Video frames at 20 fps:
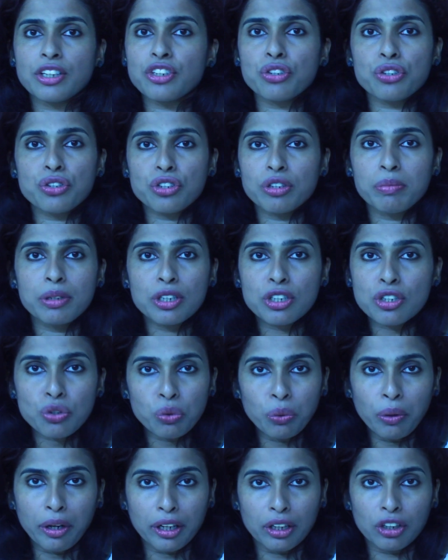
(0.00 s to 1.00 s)
you should be
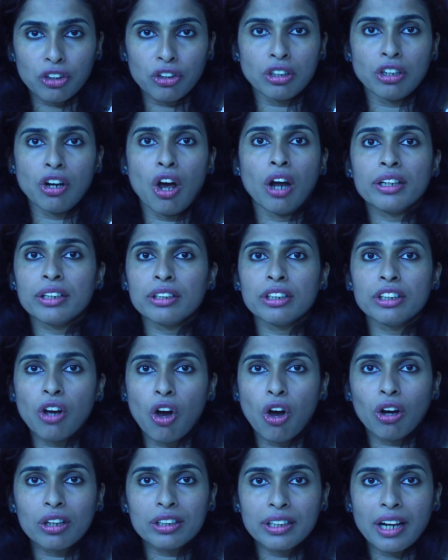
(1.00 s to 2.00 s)
doing. You're not in the
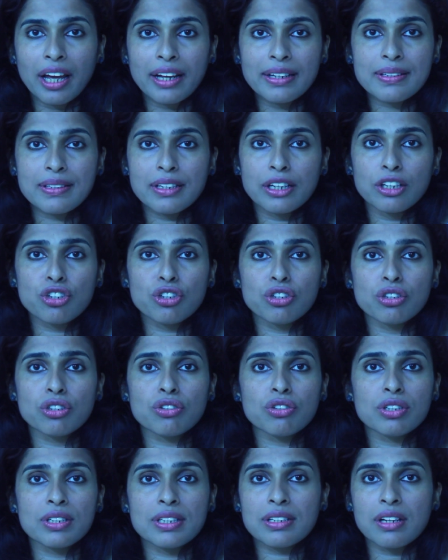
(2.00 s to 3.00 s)
organization
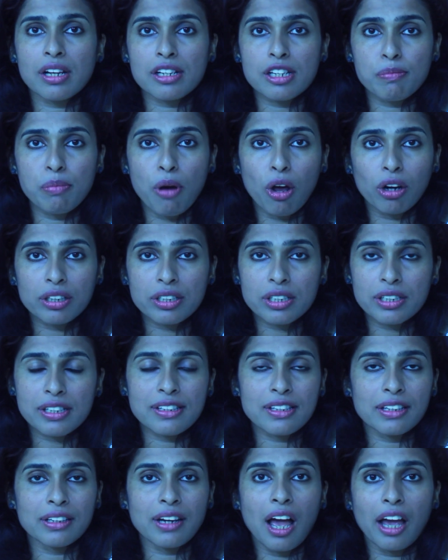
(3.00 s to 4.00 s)
to discuss
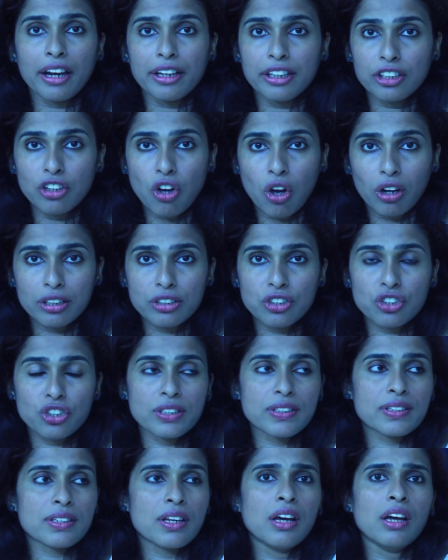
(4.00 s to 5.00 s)
politics and
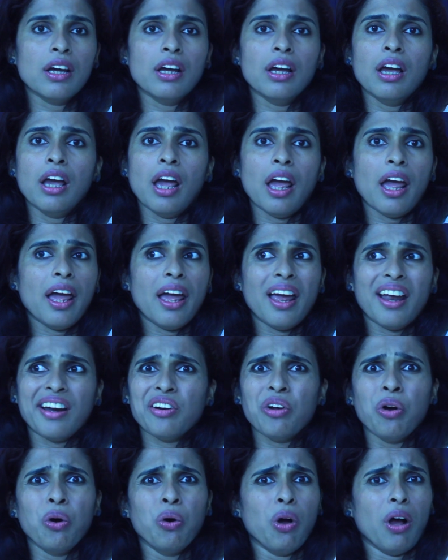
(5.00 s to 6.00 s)
ideologies, and
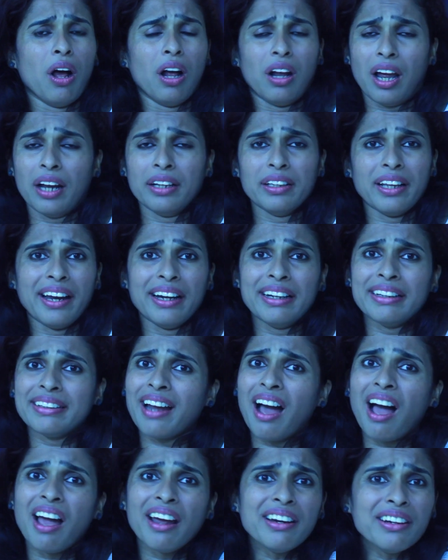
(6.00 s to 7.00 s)
the
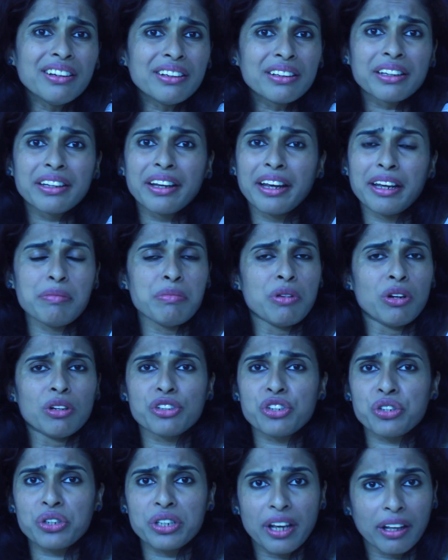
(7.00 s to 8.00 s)
entire game
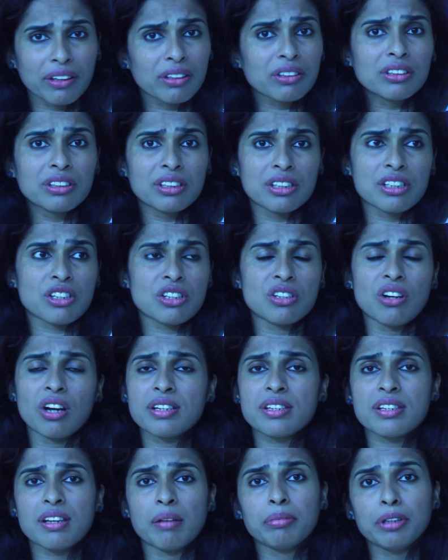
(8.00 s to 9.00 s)
altogether is not
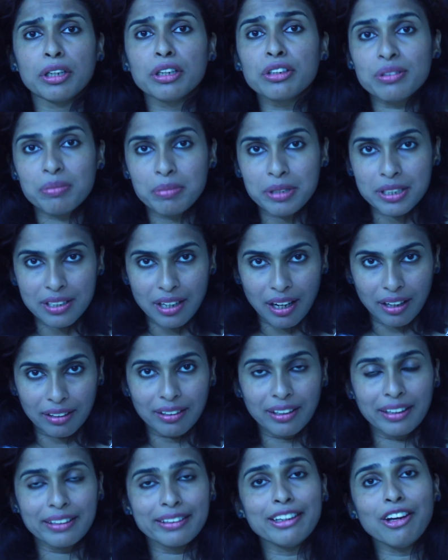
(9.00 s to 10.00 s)
something to be
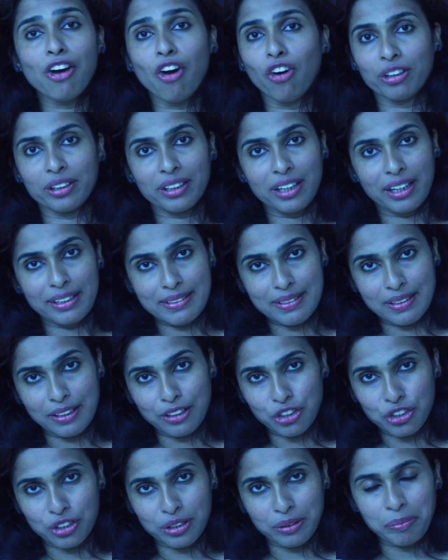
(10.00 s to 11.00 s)
done in the
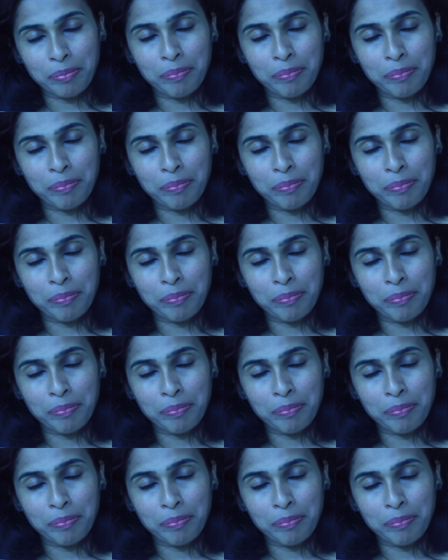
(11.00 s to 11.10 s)
organization.